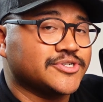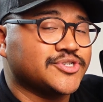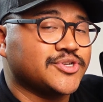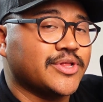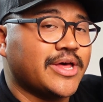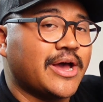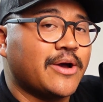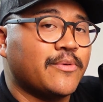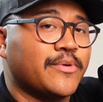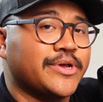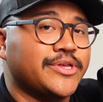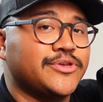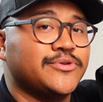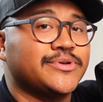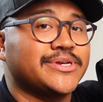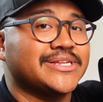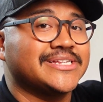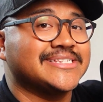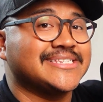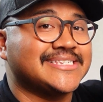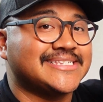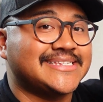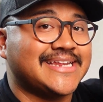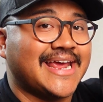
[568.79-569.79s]
so that way you
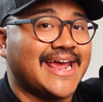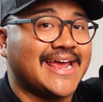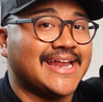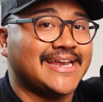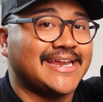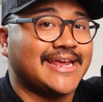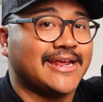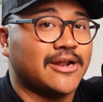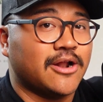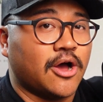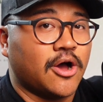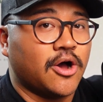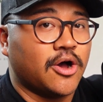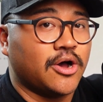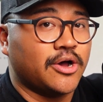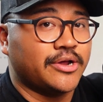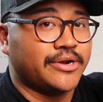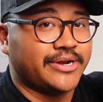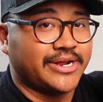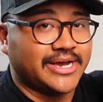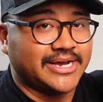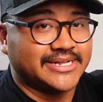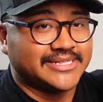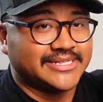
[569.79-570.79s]
can stand it on a